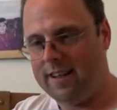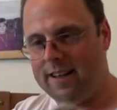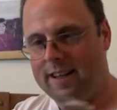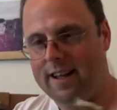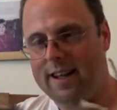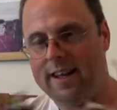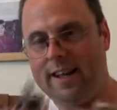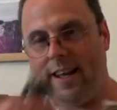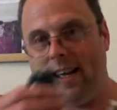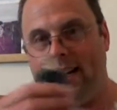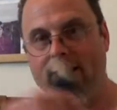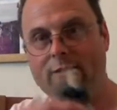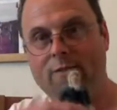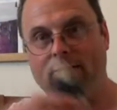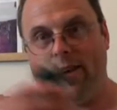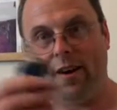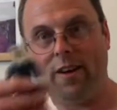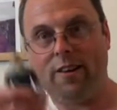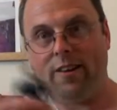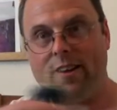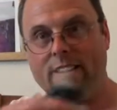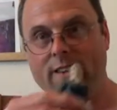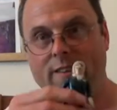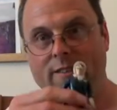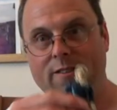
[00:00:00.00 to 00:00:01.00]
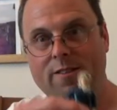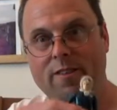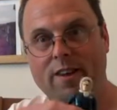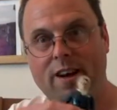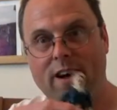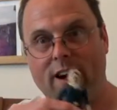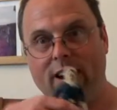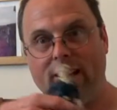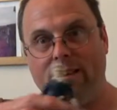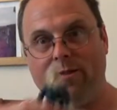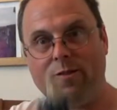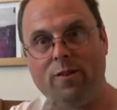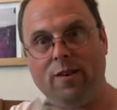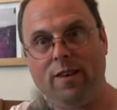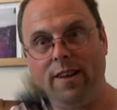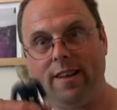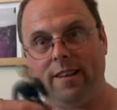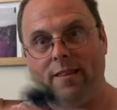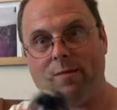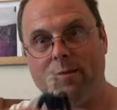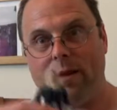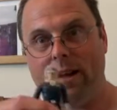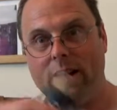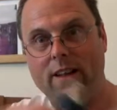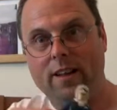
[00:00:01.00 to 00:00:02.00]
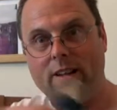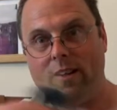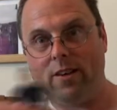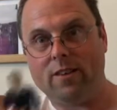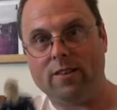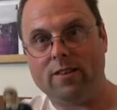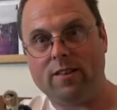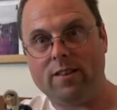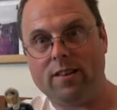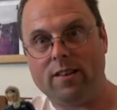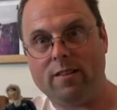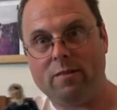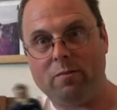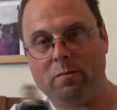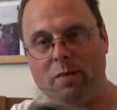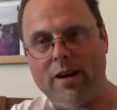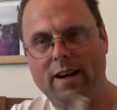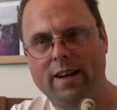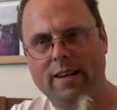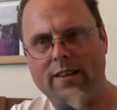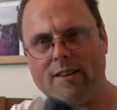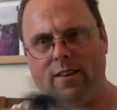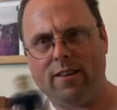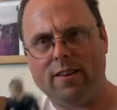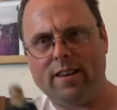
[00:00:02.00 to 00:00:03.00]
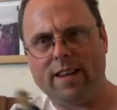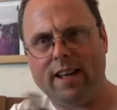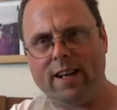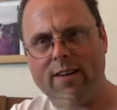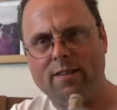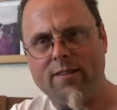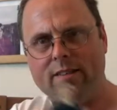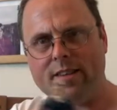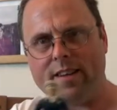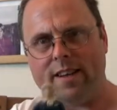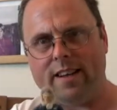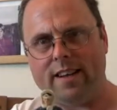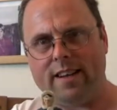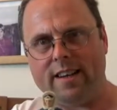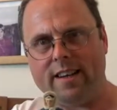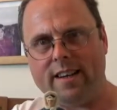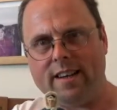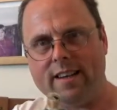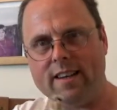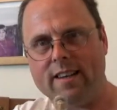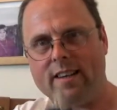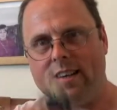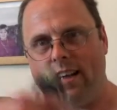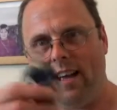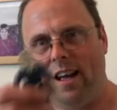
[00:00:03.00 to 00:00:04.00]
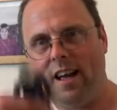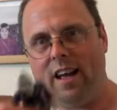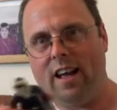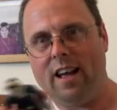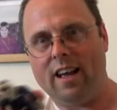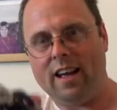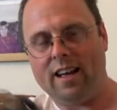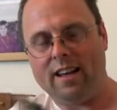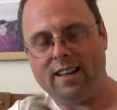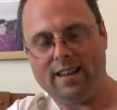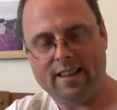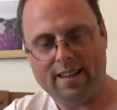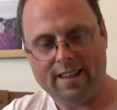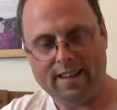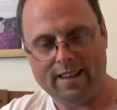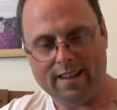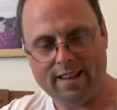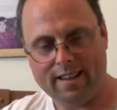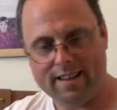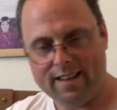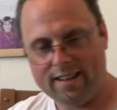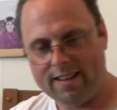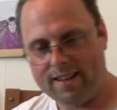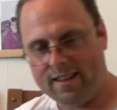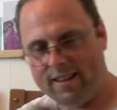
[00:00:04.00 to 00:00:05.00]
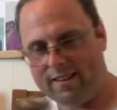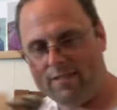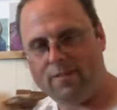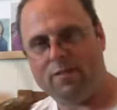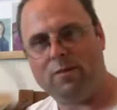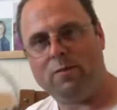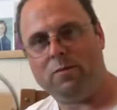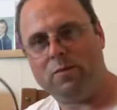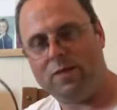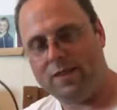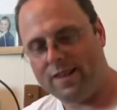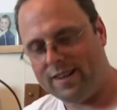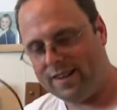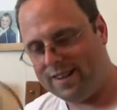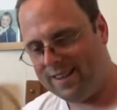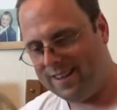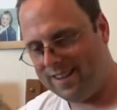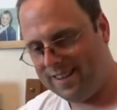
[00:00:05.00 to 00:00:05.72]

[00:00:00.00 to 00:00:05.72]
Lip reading: And I thought they smelled bad on the outside. Or something.